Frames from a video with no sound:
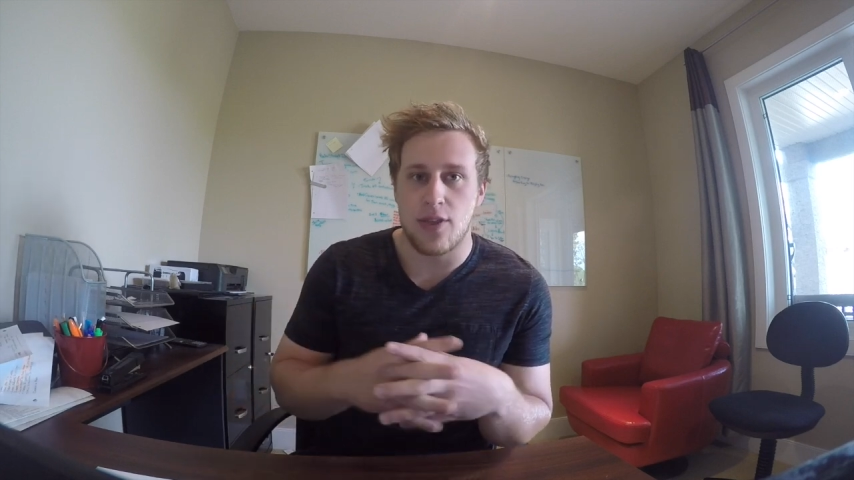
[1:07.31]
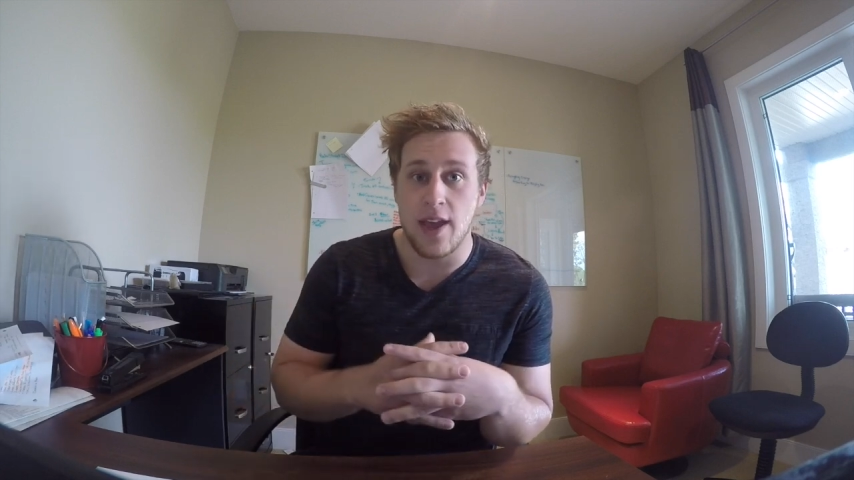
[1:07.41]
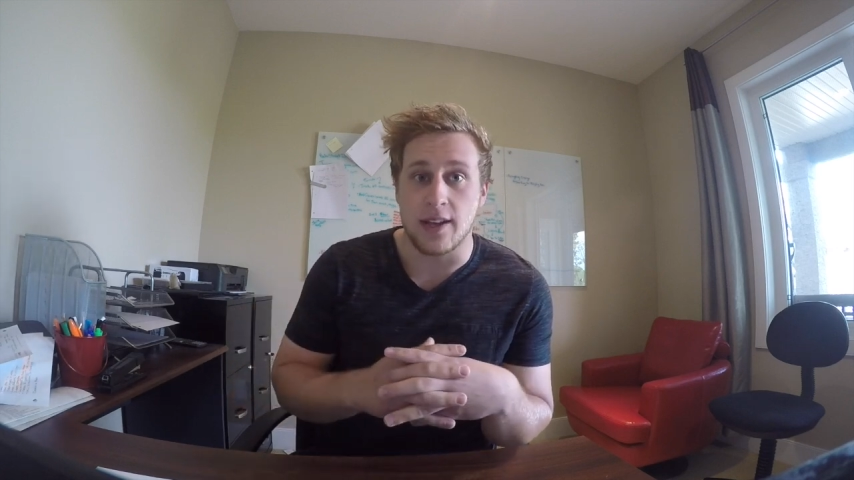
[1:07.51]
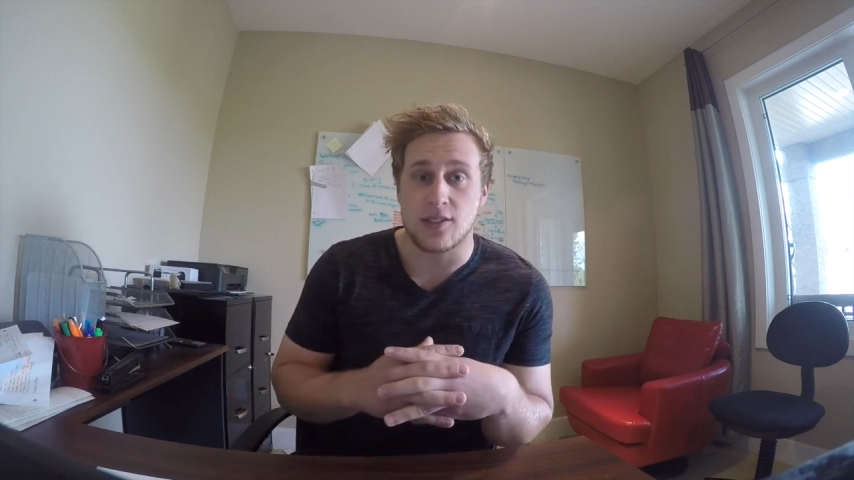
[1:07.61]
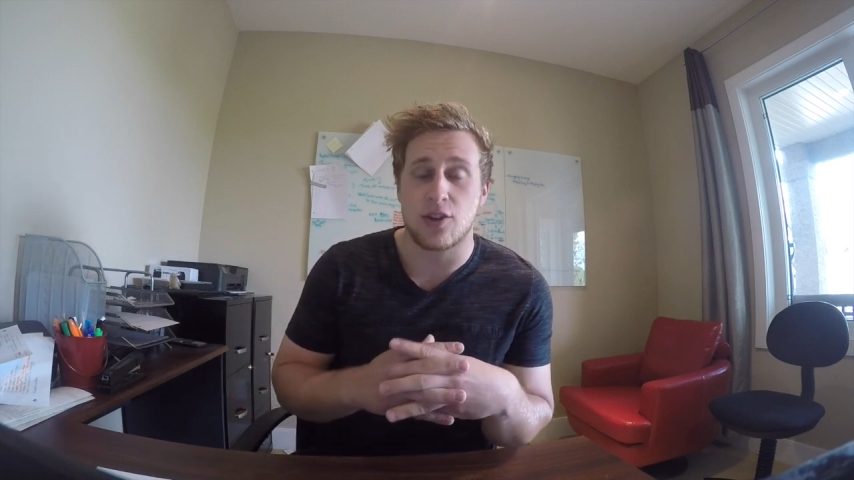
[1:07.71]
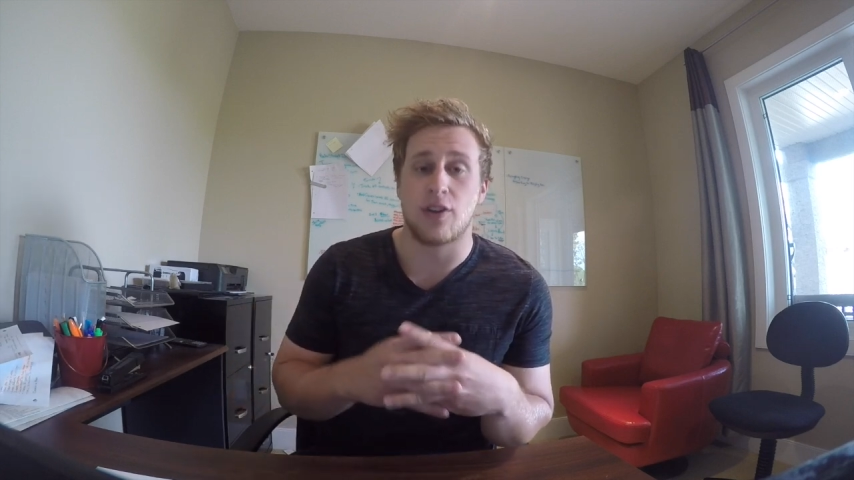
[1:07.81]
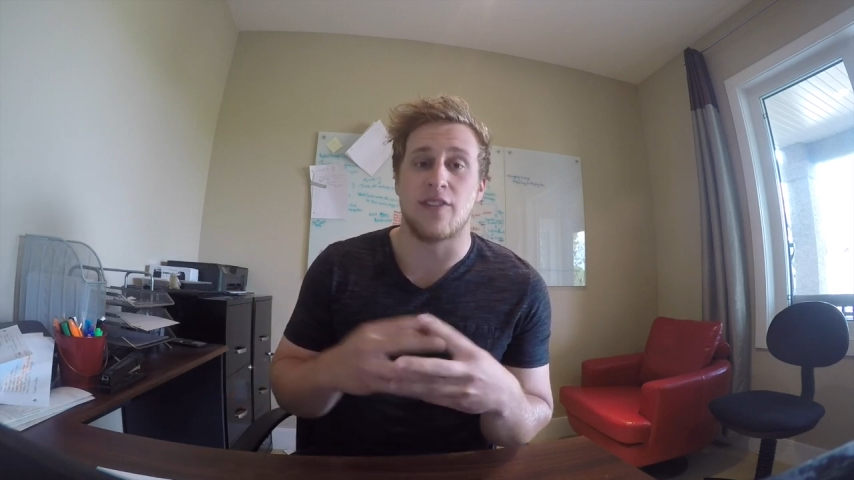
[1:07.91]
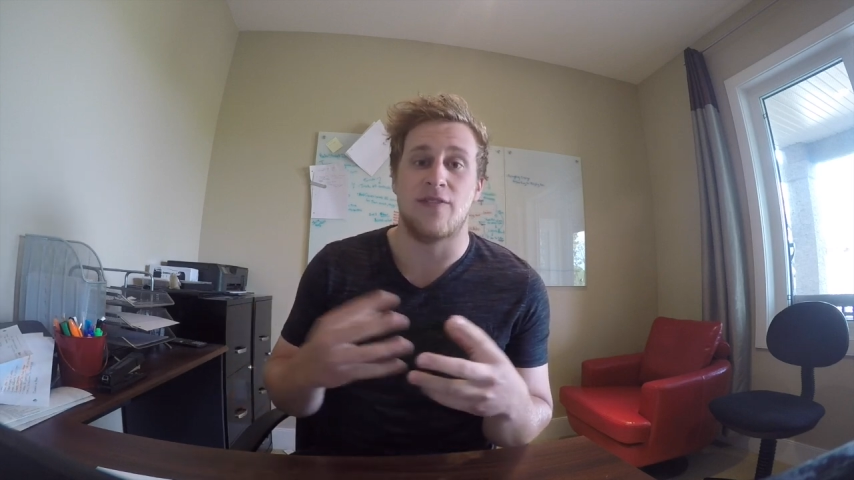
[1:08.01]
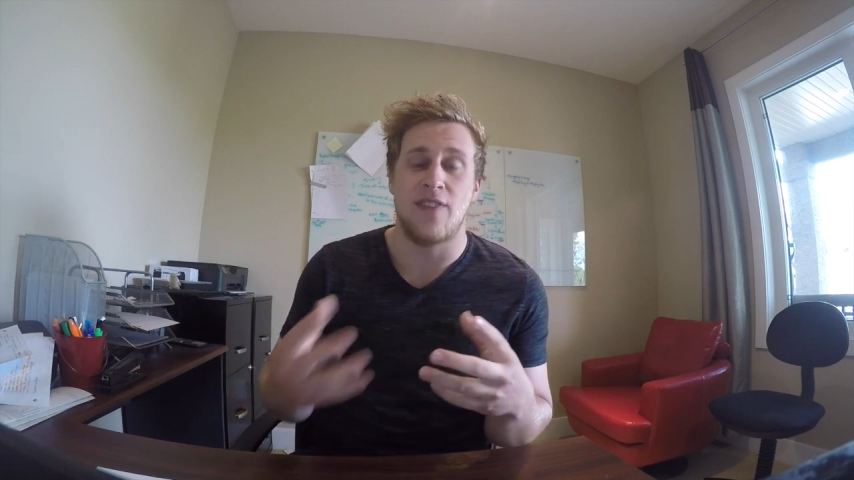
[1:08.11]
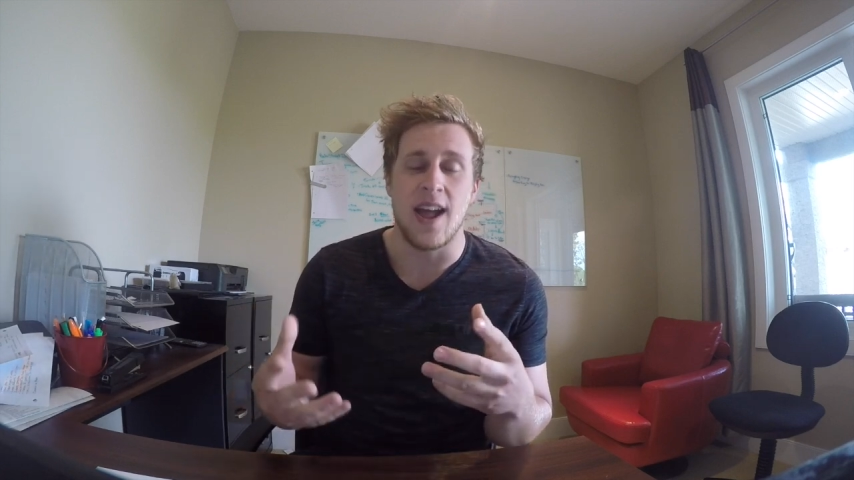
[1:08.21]
things,
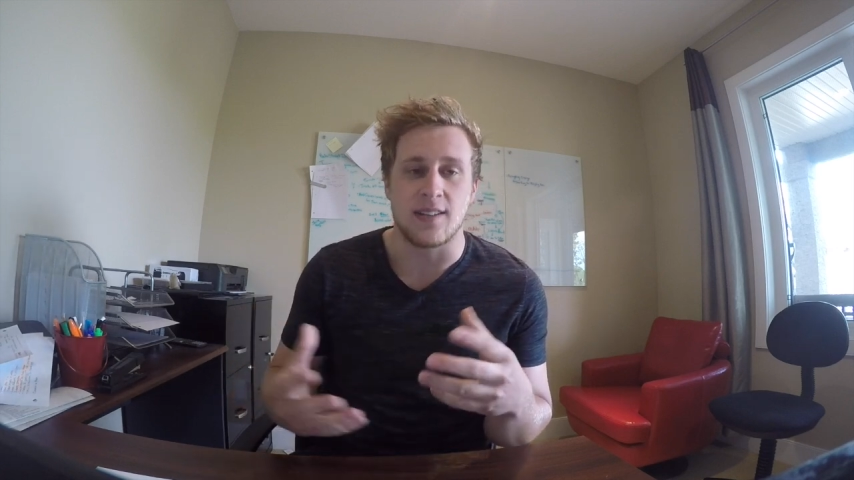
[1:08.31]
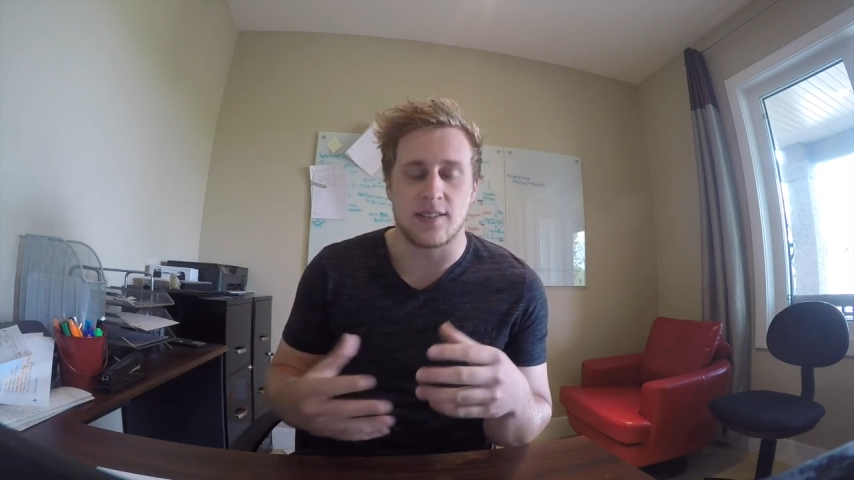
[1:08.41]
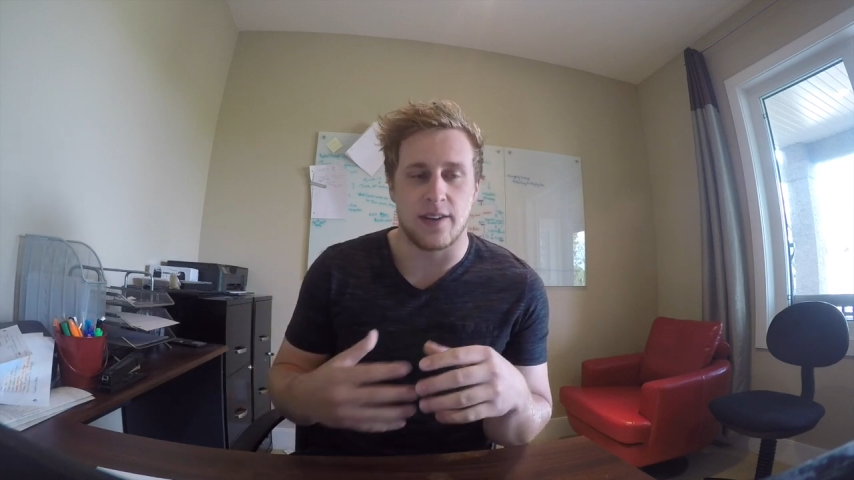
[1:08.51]
certain events.